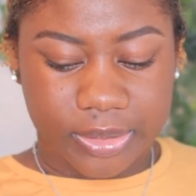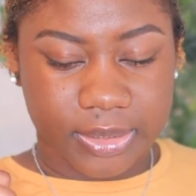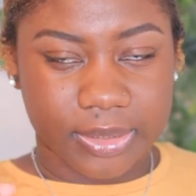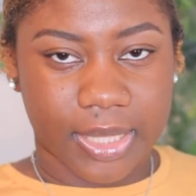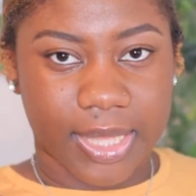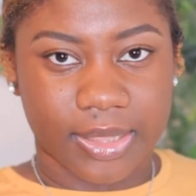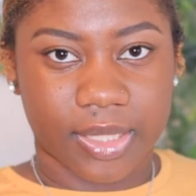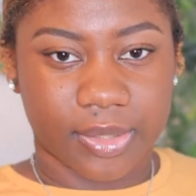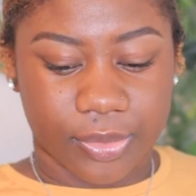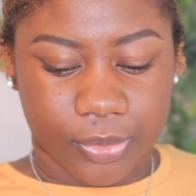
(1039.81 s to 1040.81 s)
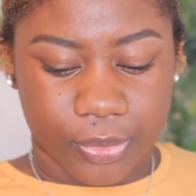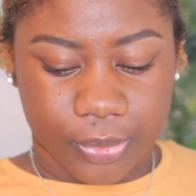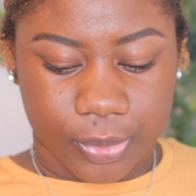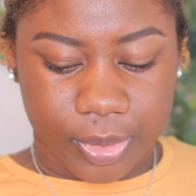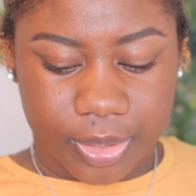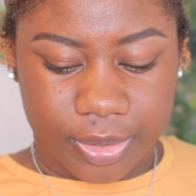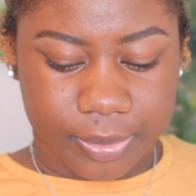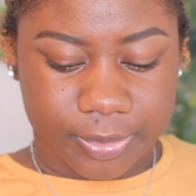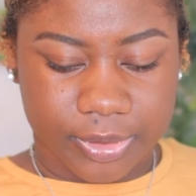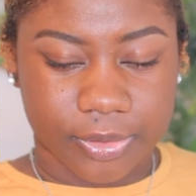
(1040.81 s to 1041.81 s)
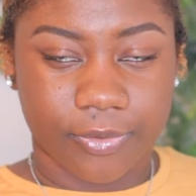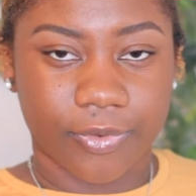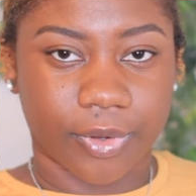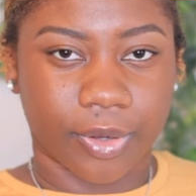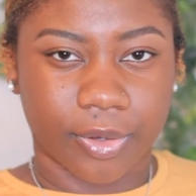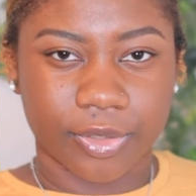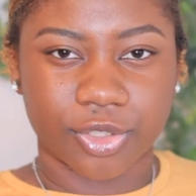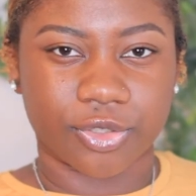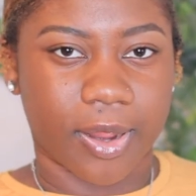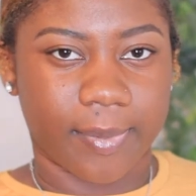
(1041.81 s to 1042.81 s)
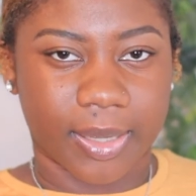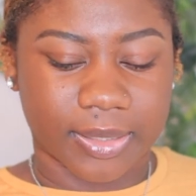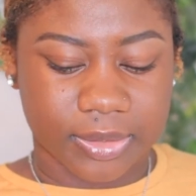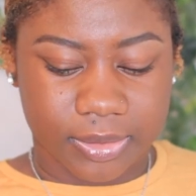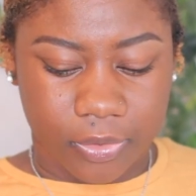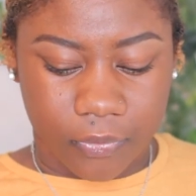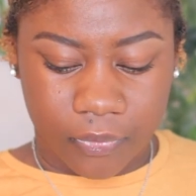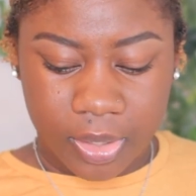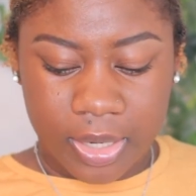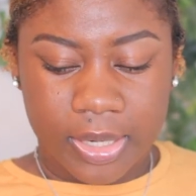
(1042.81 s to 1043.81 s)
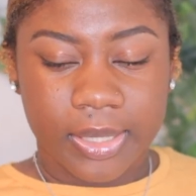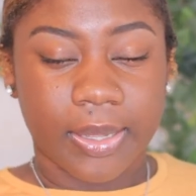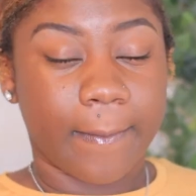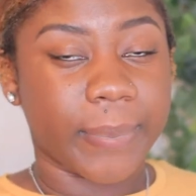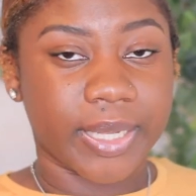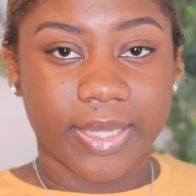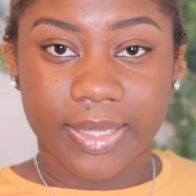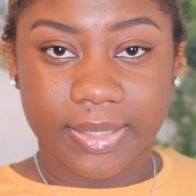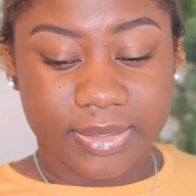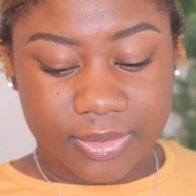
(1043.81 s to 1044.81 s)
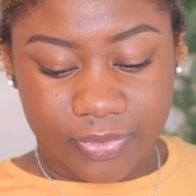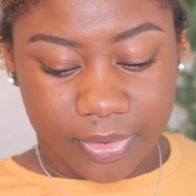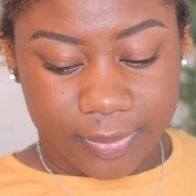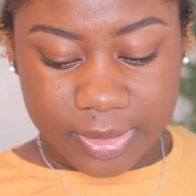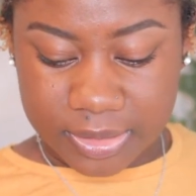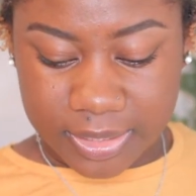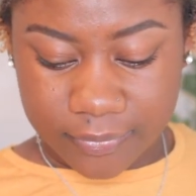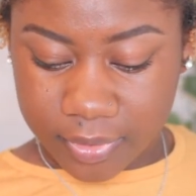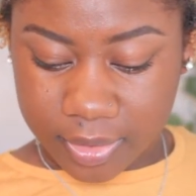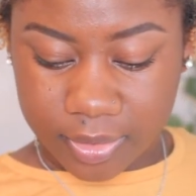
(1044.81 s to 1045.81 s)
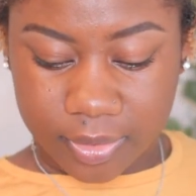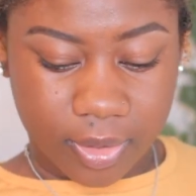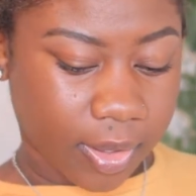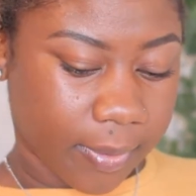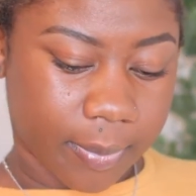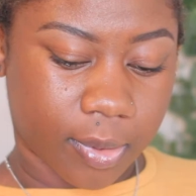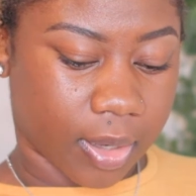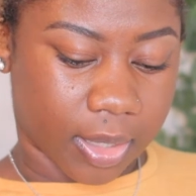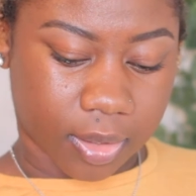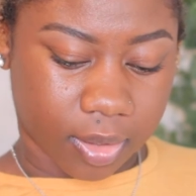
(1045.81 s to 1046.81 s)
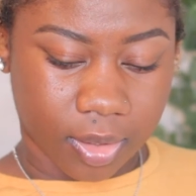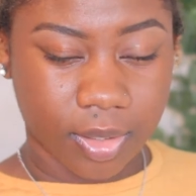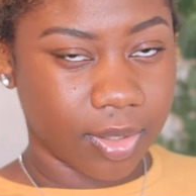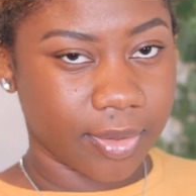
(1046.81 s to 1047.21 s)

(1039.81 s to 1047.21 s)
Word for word: just like the little um, silver strap by itself. But yeah, it's very much giving Prada.